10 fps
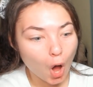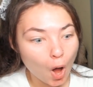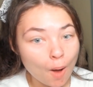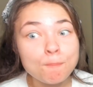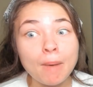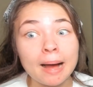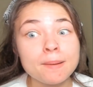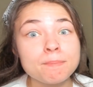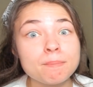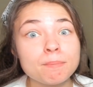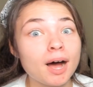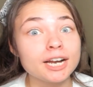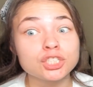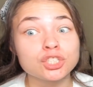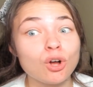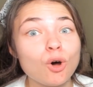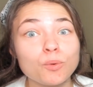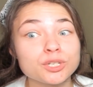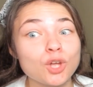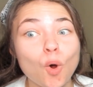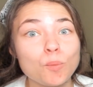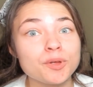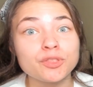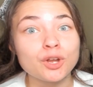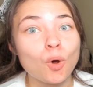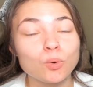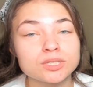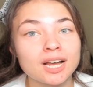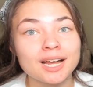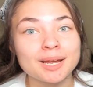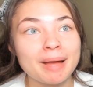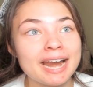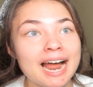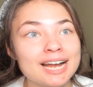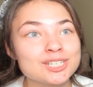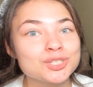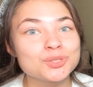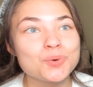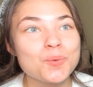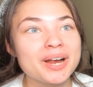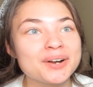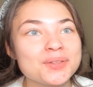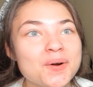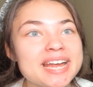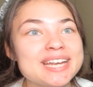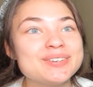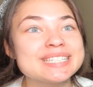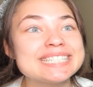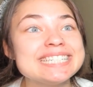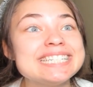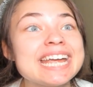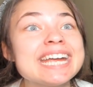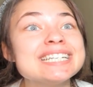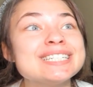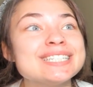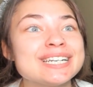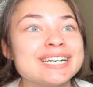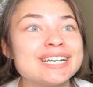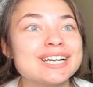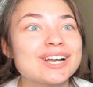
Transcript: my my jaw was open the whole time, and I swear the way he was dancing